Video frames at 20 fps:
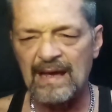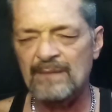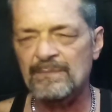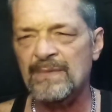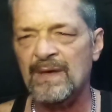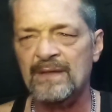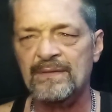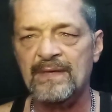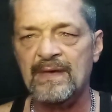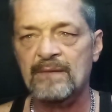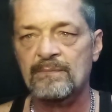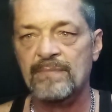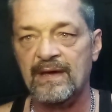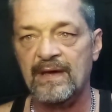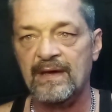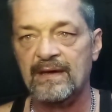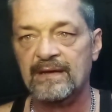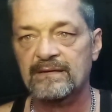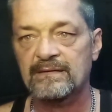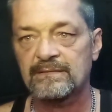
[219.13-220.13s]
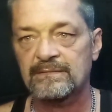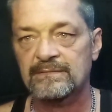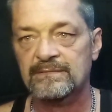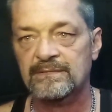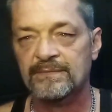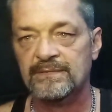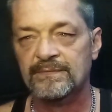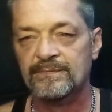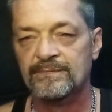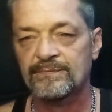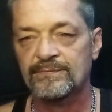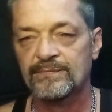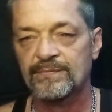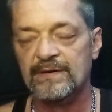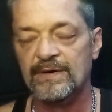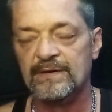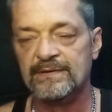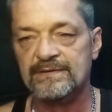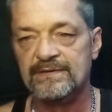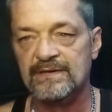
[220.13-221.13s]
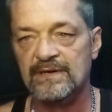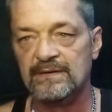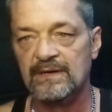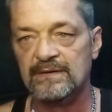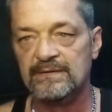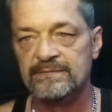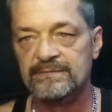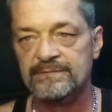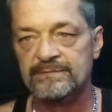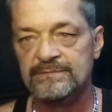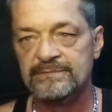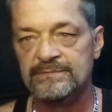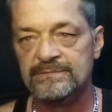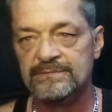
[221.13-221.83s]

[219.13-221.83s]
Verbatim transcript: I'm not that bad, but uh,